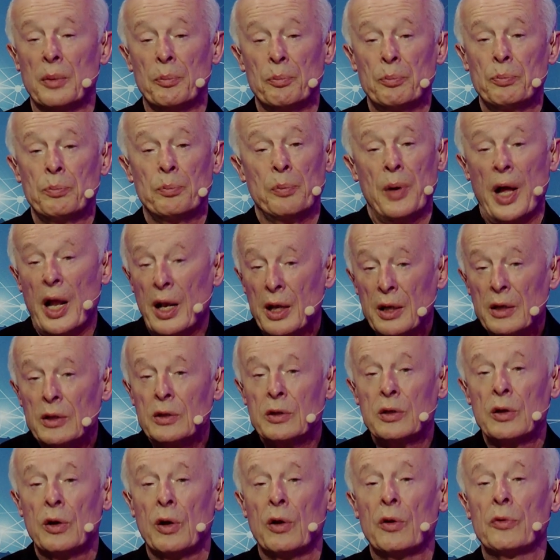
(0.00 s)
the
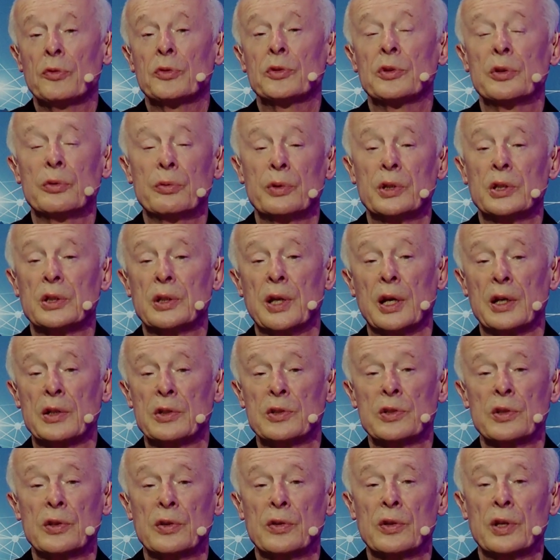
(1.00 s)
bulk of the
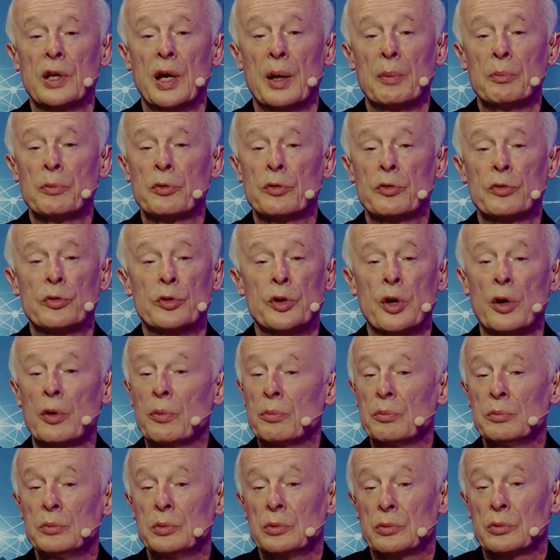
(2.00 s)
reduction comes
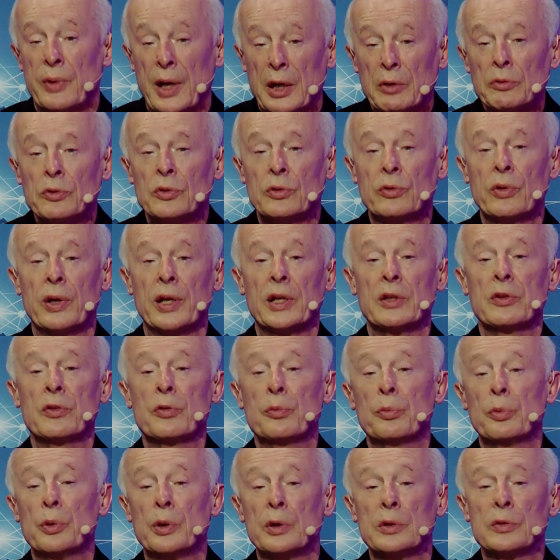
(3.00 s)
from ground
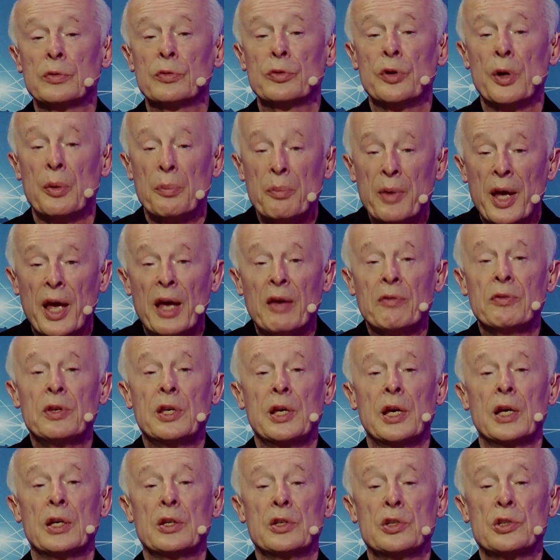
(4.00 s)
transport, from
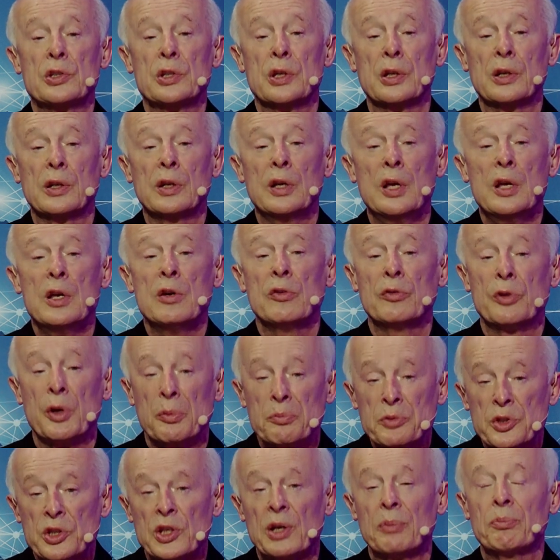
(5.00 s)
aviation,
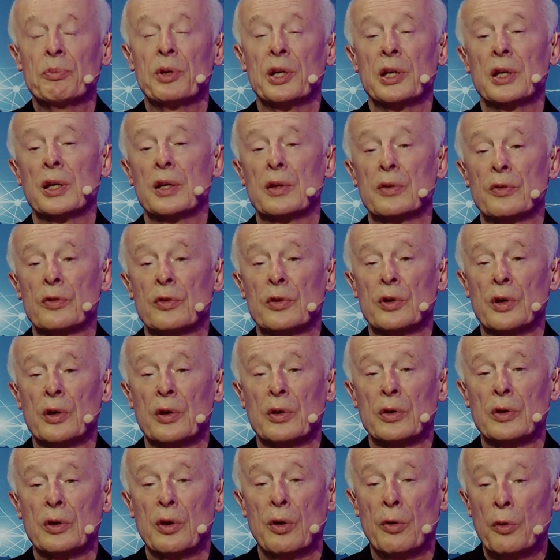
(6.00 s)
from shipping and
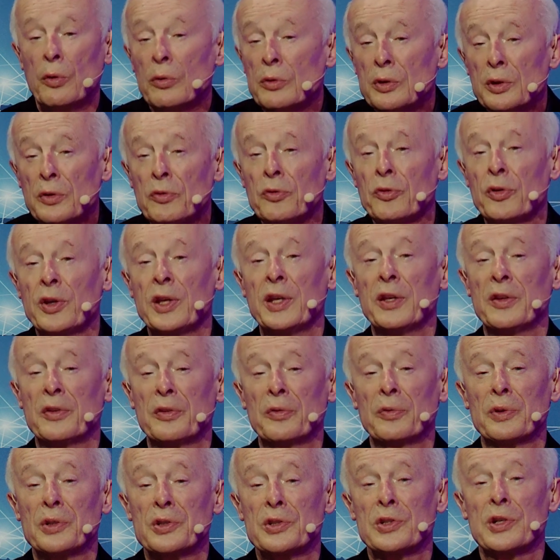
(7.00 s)
so on. All the
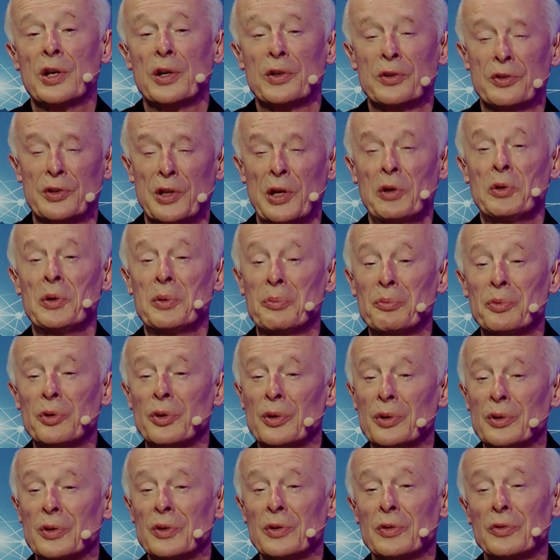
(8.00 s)
things which are so
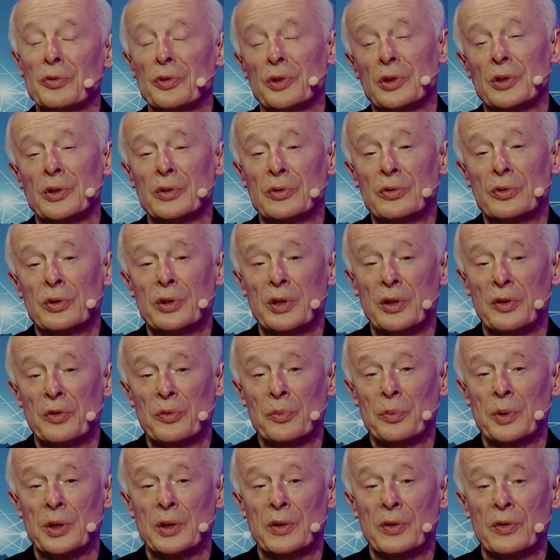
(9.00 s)
important for the
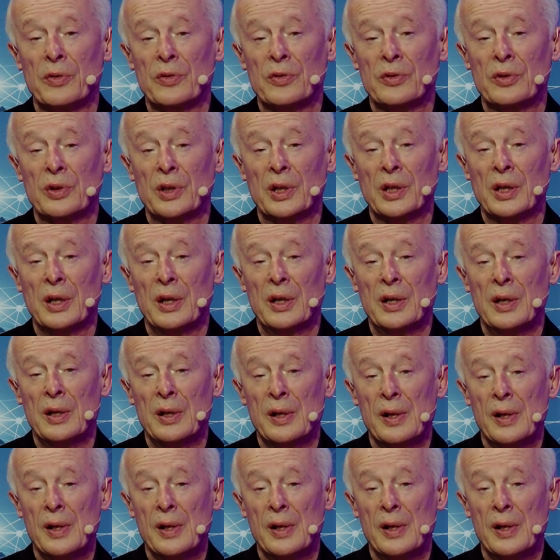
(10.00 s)
tourism industry.